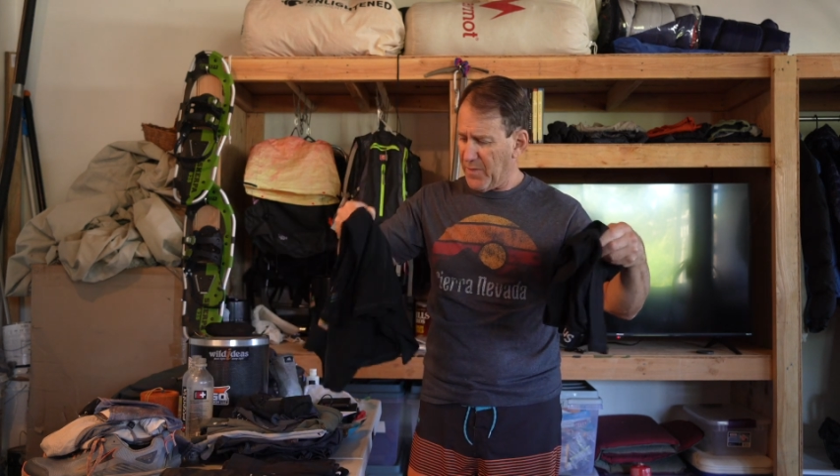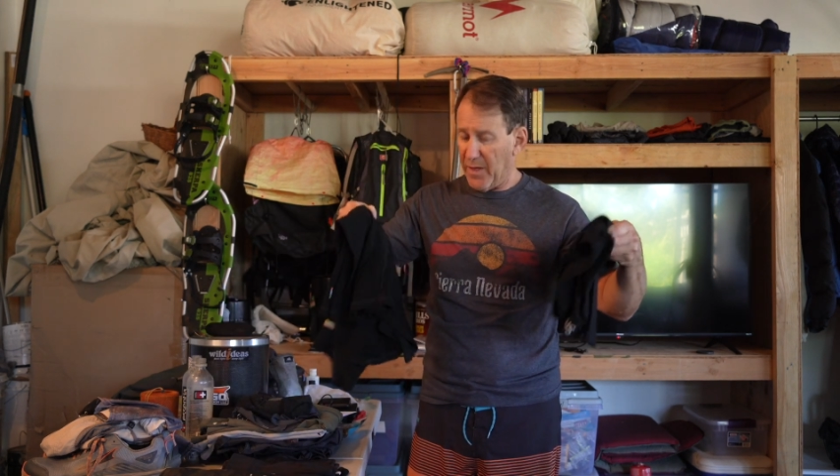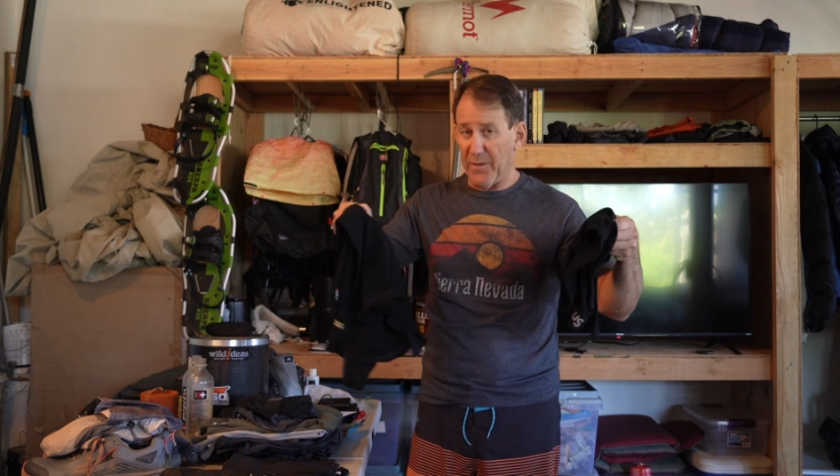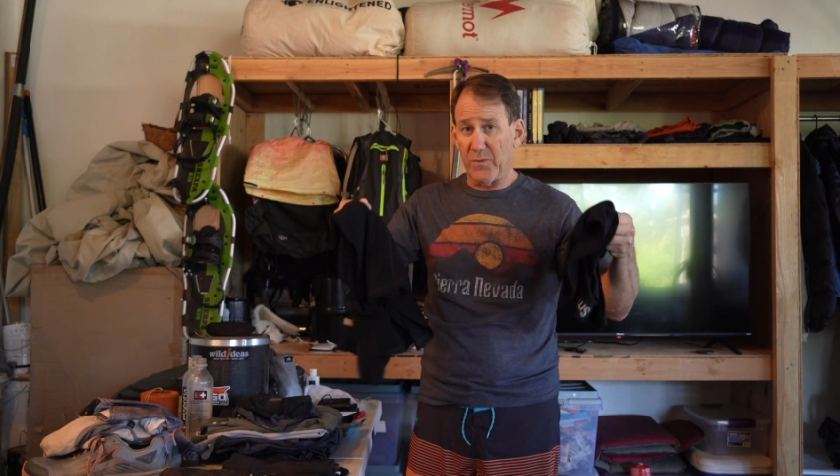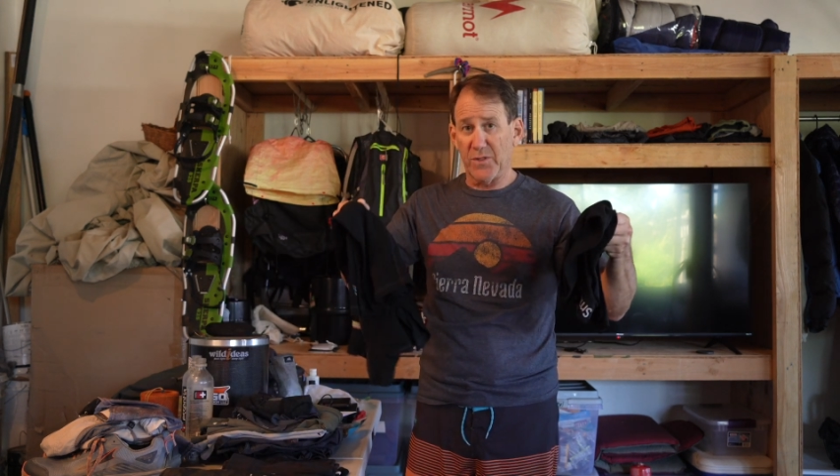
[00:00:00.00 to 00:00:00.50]
I
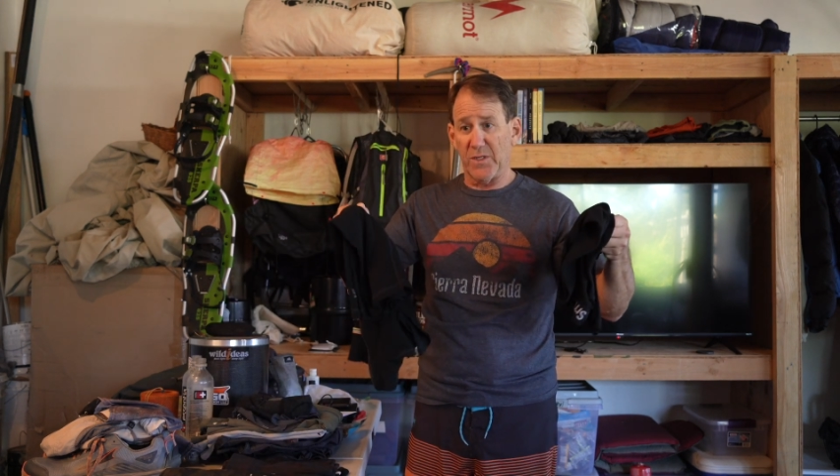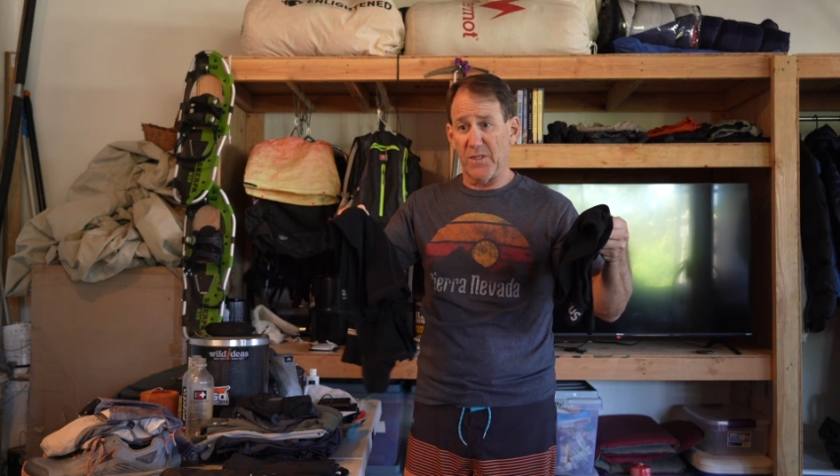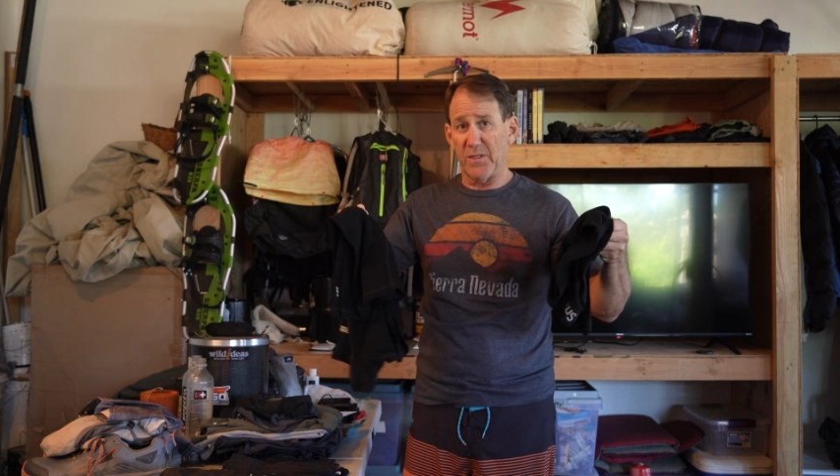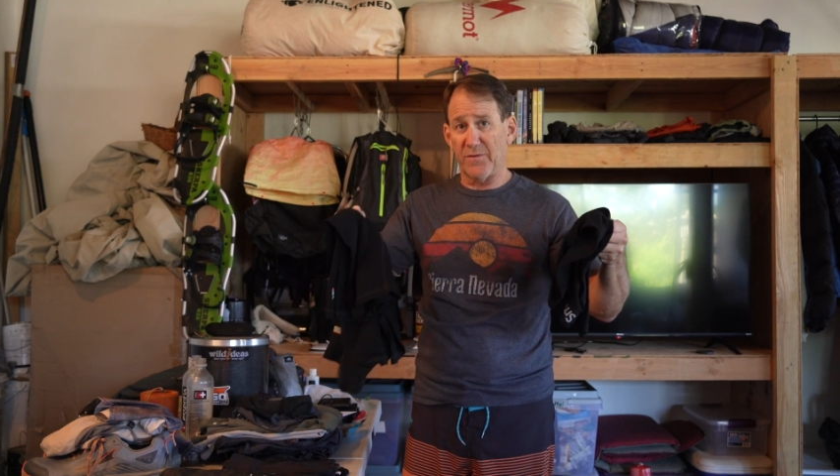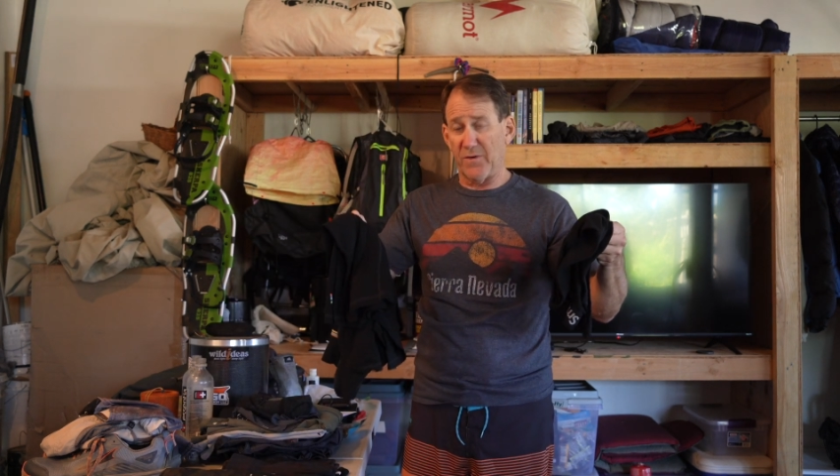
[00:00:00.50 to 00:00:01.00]
use
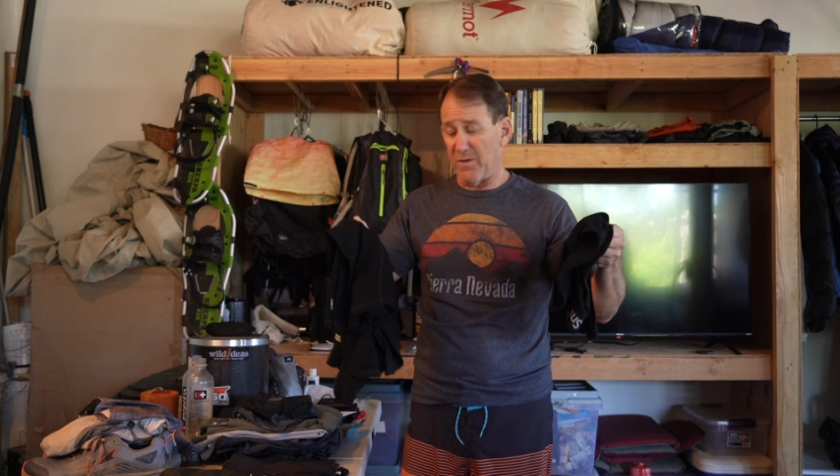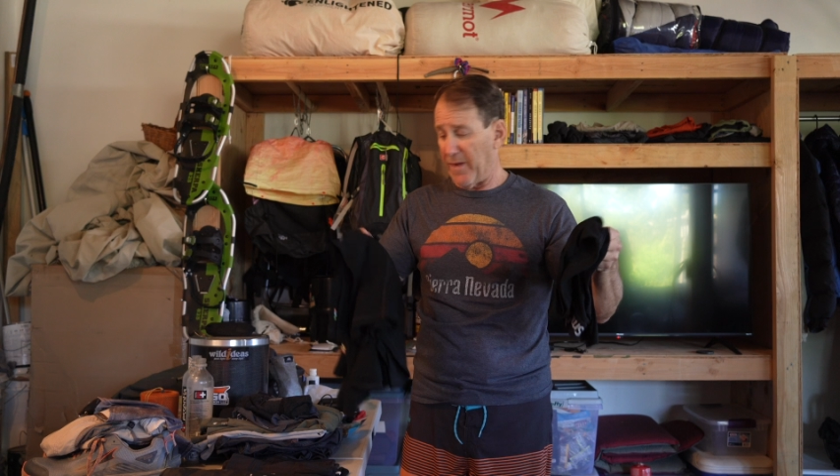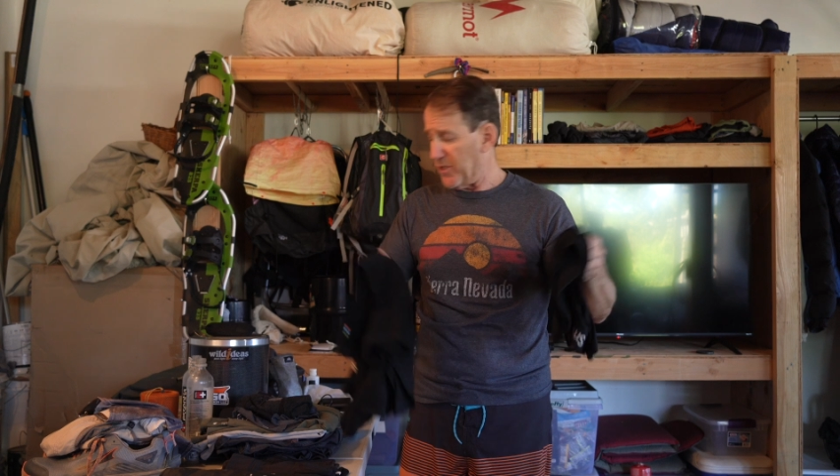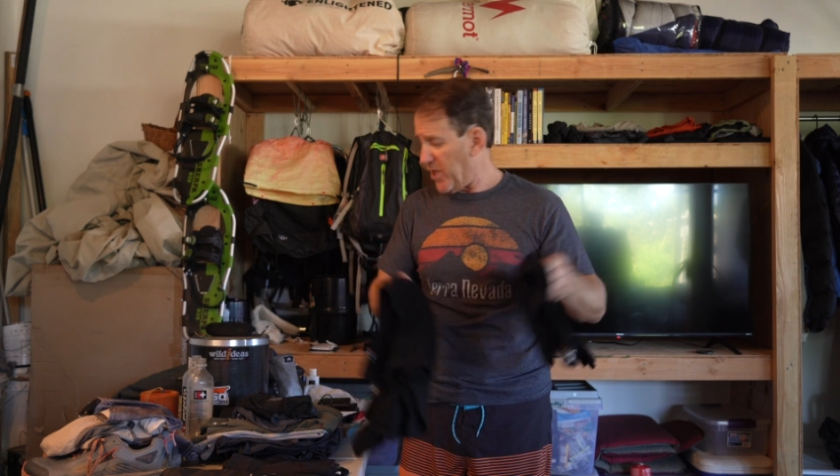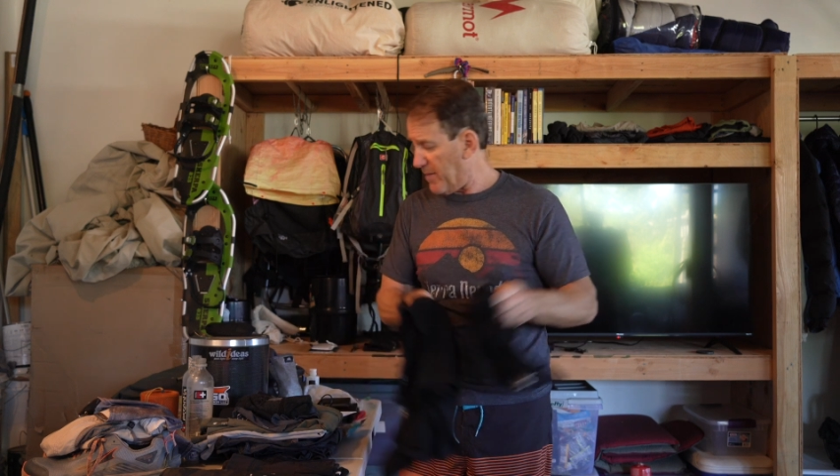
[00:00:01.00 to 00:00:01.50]
these for
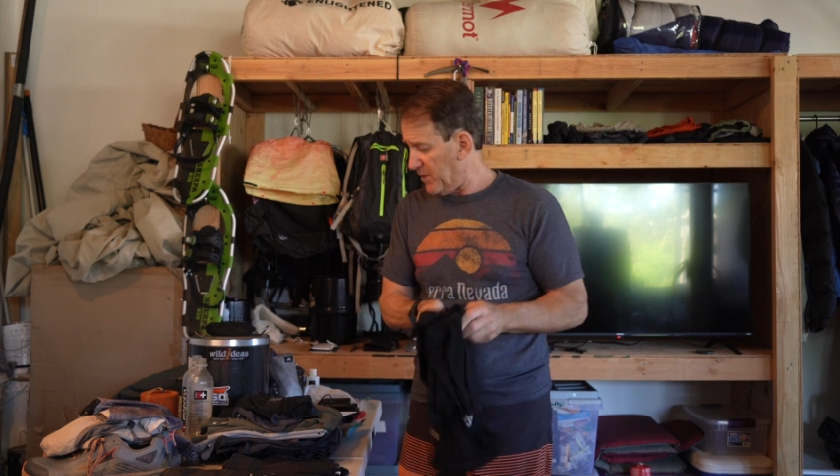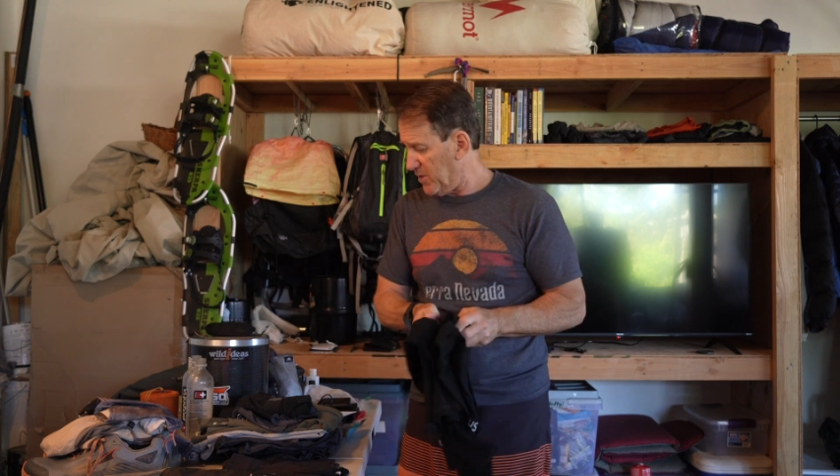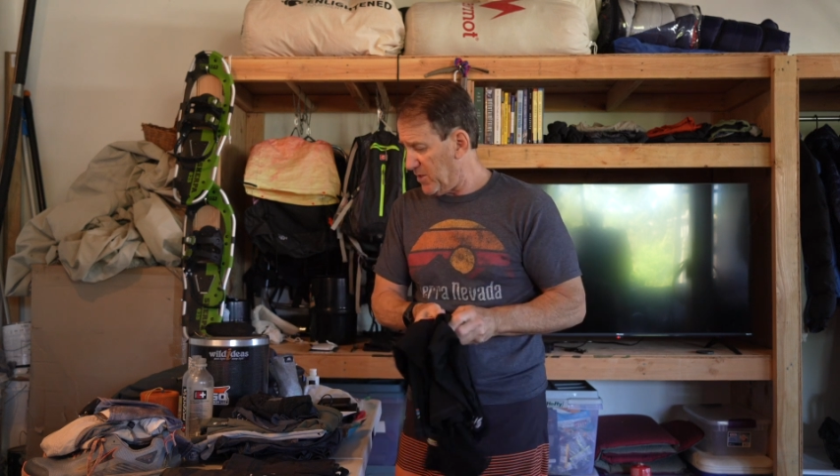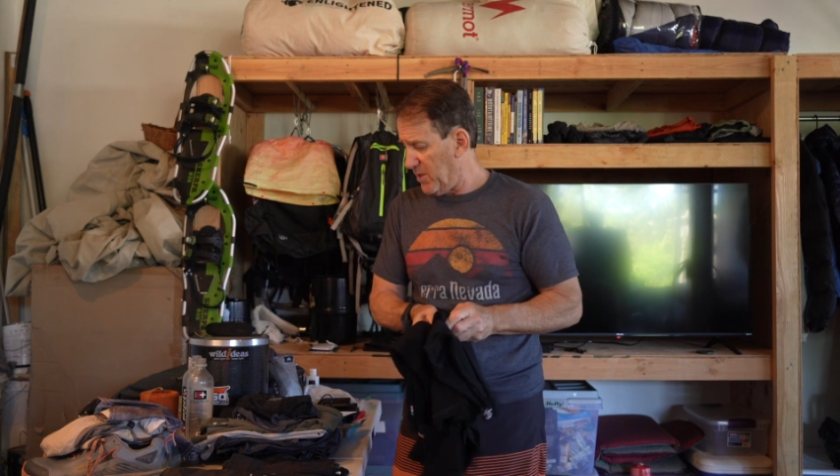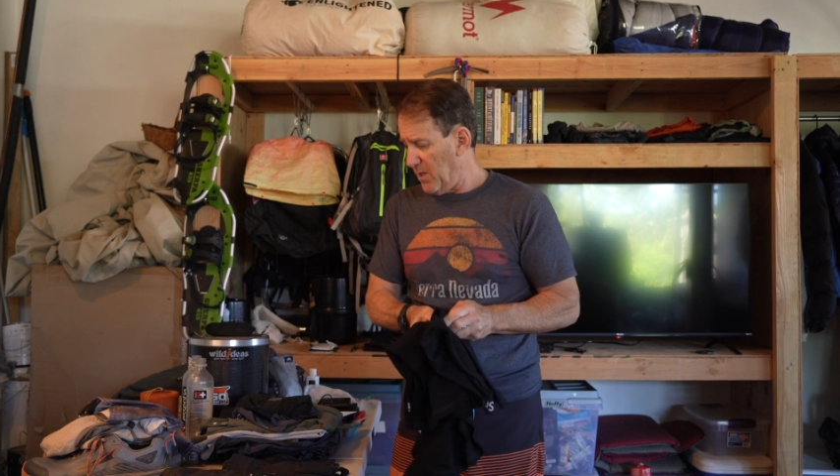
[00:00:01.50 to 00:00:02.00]
my
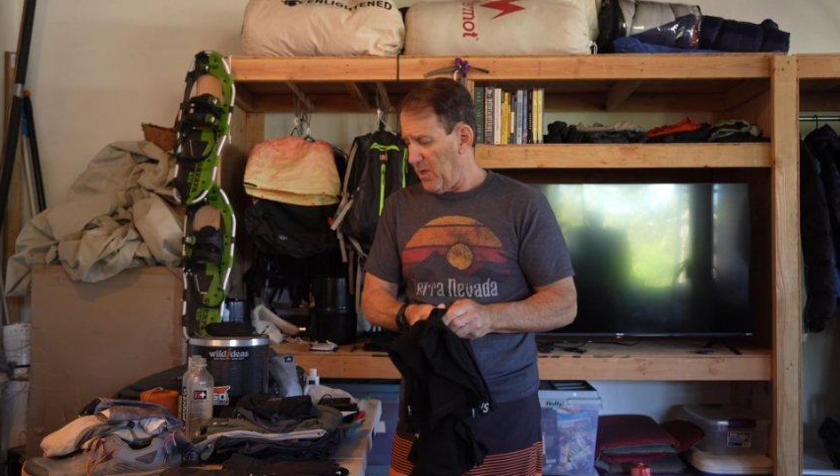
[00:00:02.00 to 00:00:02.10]
jammies.